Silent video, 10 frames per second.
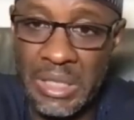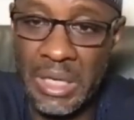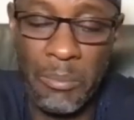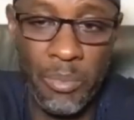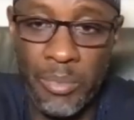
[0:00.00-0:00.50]

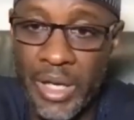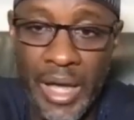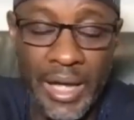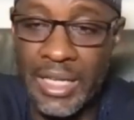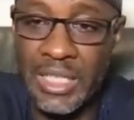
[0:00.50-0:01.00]

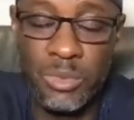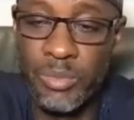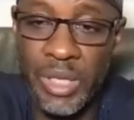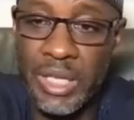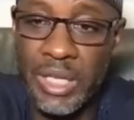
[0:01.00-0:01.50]
I can't
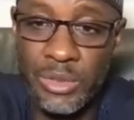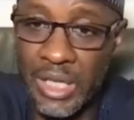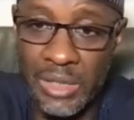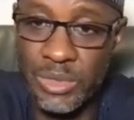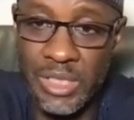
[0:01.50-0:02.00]
even begin to
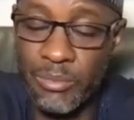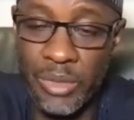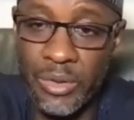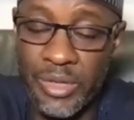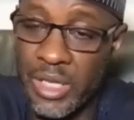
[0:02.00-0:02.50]
count them
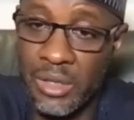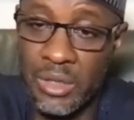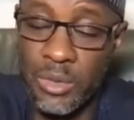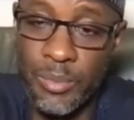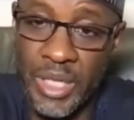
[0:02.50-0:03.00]
because there are
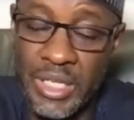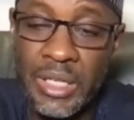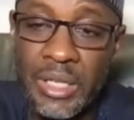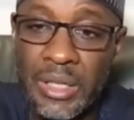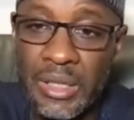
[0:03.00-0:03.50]
so
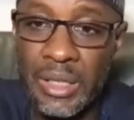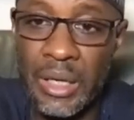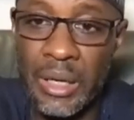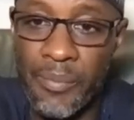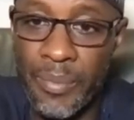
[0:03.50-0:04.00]
many.
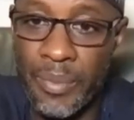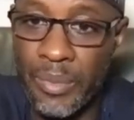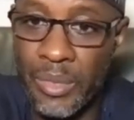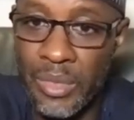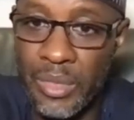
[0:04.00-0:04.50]

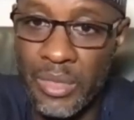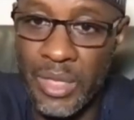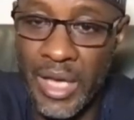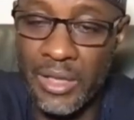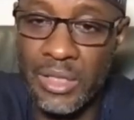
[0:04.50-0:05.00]

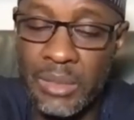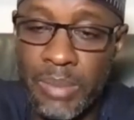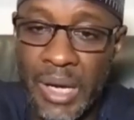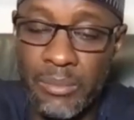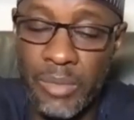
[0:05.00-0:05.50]
There is a
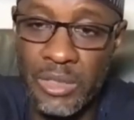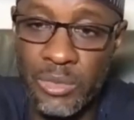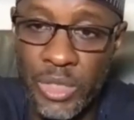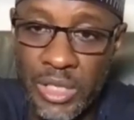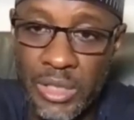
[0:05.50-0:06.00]

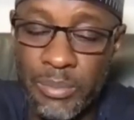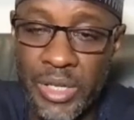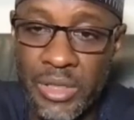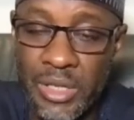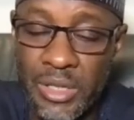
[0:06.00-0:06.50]
department within the
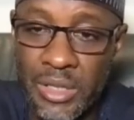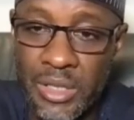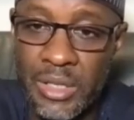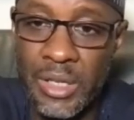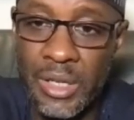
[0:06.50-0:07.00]

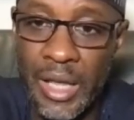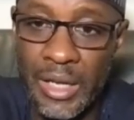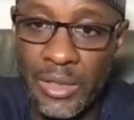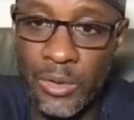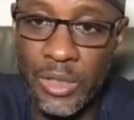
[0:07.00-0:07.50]
presidency
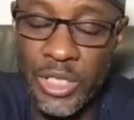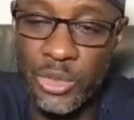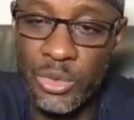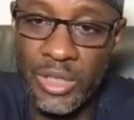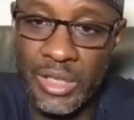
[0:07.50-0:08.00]
that all they
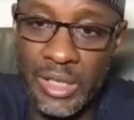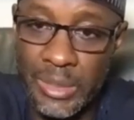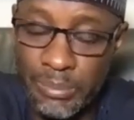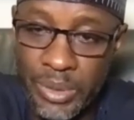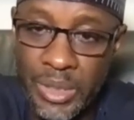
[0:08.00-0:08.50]
do is
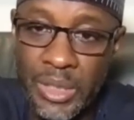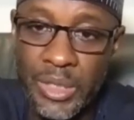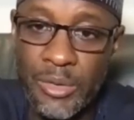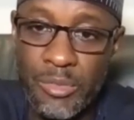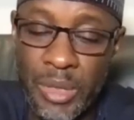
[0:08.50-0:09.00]
clip
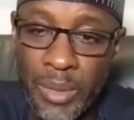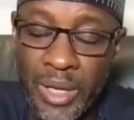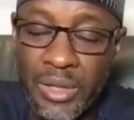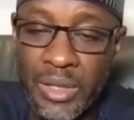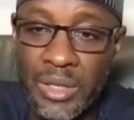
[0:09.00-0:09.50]

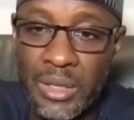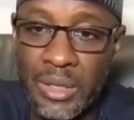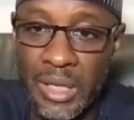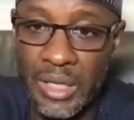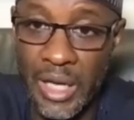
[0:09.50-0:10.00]
newspapers.
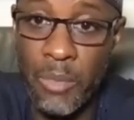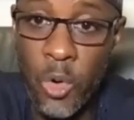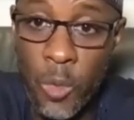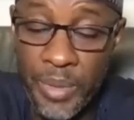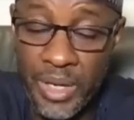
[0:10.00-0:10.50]
And I'm
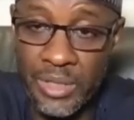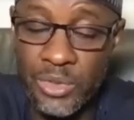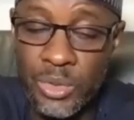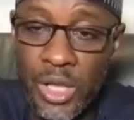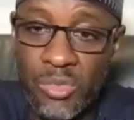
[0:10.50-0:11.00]
hoping
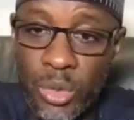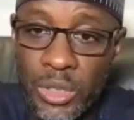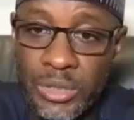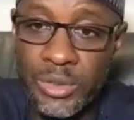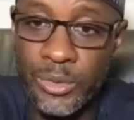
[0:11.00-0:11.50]
in today's
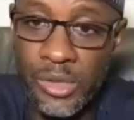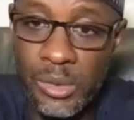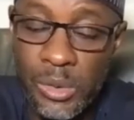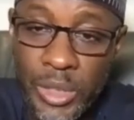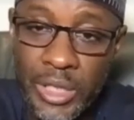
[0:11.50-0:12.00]
world,
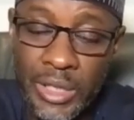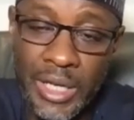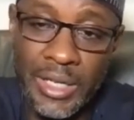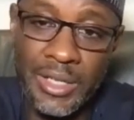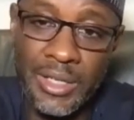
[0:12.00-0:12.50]
also look
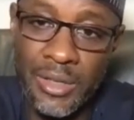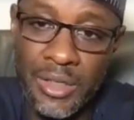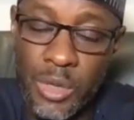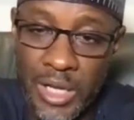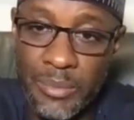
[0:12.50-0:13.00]
at the
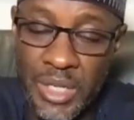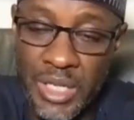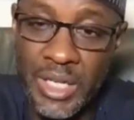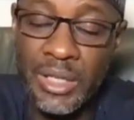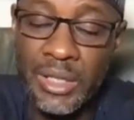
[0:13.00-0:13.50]
social
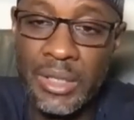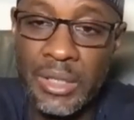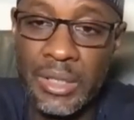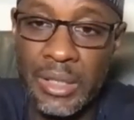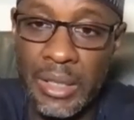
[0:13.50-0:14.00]
media
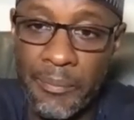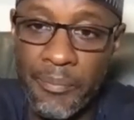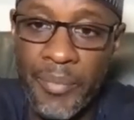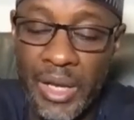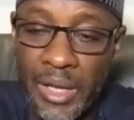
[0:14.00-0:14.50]

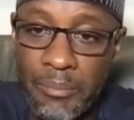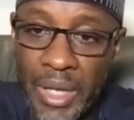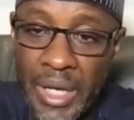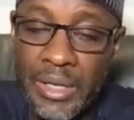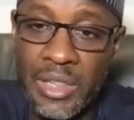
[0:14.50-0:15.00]
and then
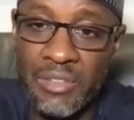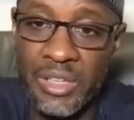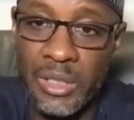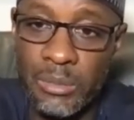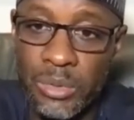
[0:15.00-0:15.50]
make this
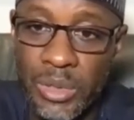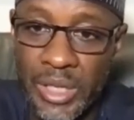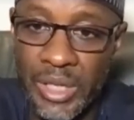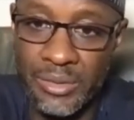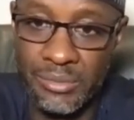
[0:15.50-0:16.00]
available
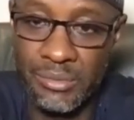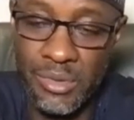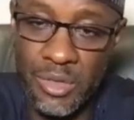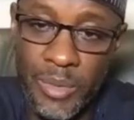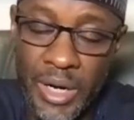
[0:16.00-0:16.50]
in
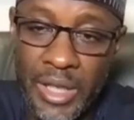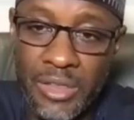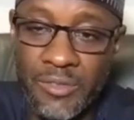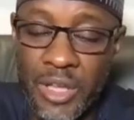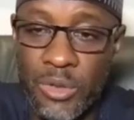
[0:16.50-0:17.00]

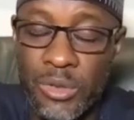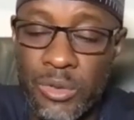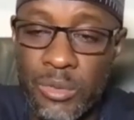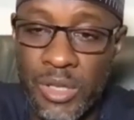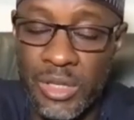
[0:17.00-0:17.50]
summarized
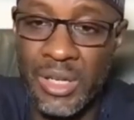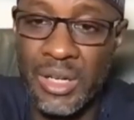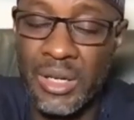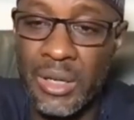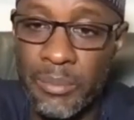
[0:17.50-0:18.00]
version to
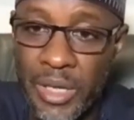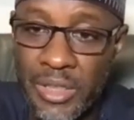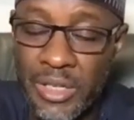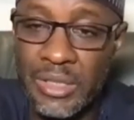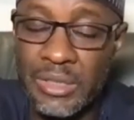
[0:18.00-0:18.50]
Mr.
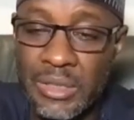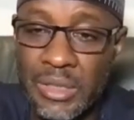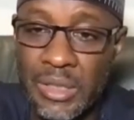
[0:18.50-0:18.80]
President.